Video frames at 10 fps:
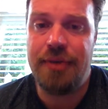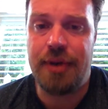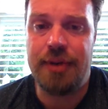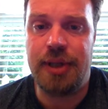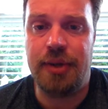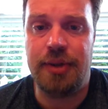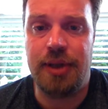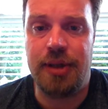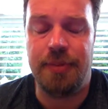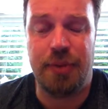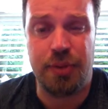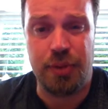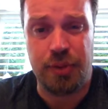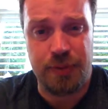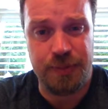found out
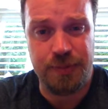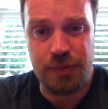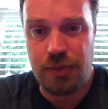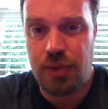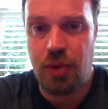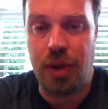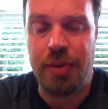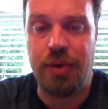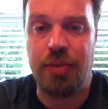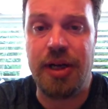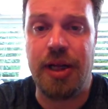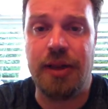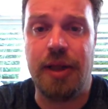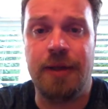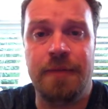through quite a bit of reading
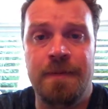that